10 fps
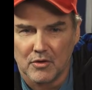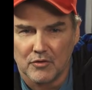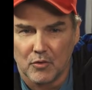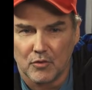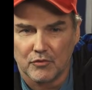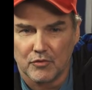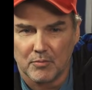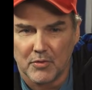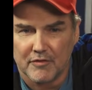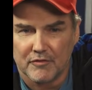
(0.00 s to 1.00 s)
His whole
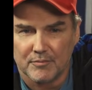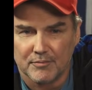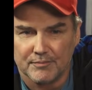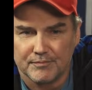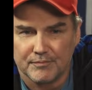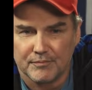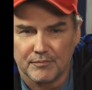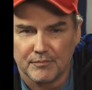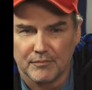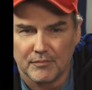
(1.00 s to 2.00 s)
troop left him,
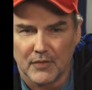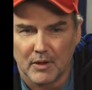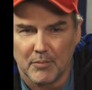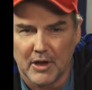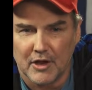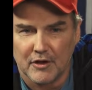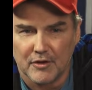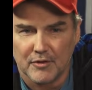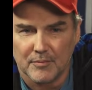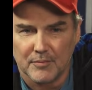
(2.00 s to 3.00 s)

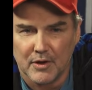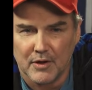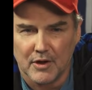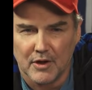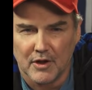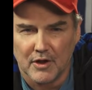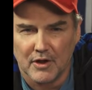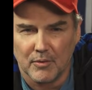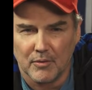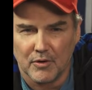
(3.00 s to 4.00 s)
abandoned.
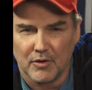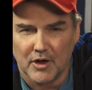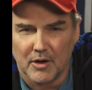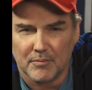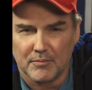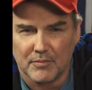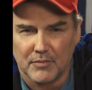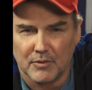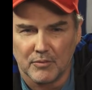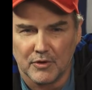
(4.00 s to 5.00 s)
And he woke up
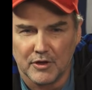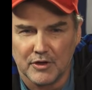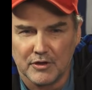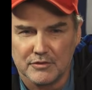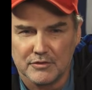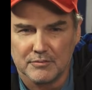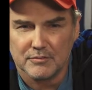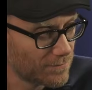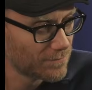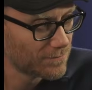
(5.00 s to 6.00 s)
in the weeds,
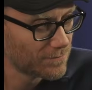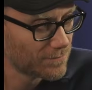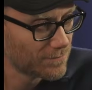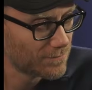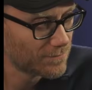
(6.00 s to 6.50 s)
and all